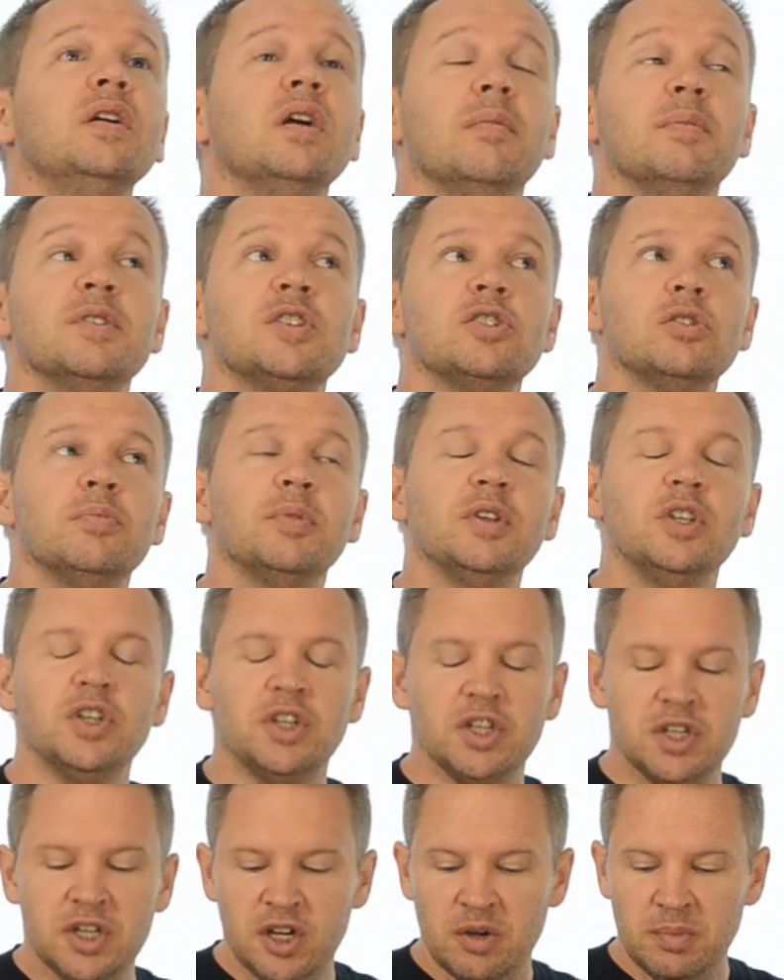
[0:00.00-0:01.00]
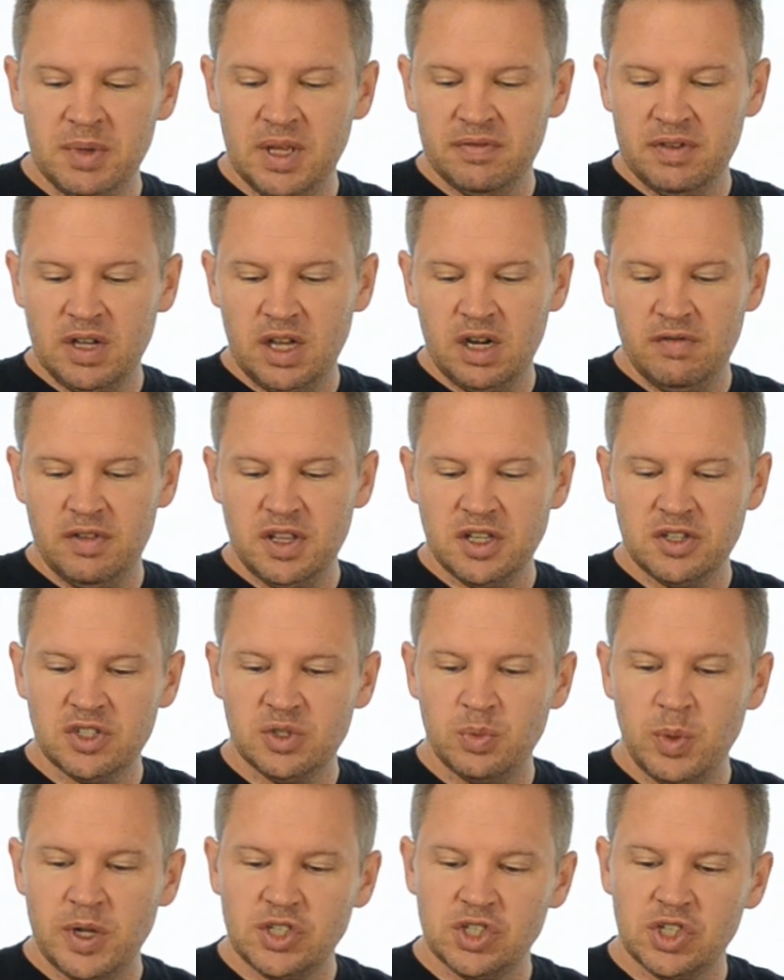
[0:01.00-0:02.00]
I'm assuming you can hear me. I've got everything
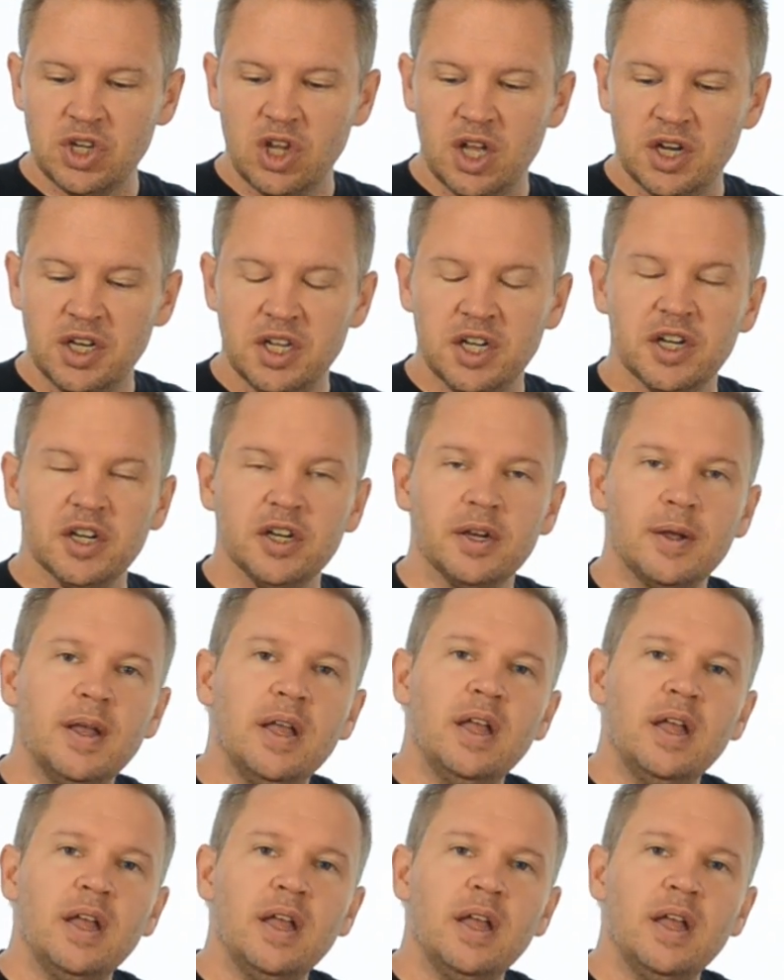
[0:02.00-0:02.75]
switched on here.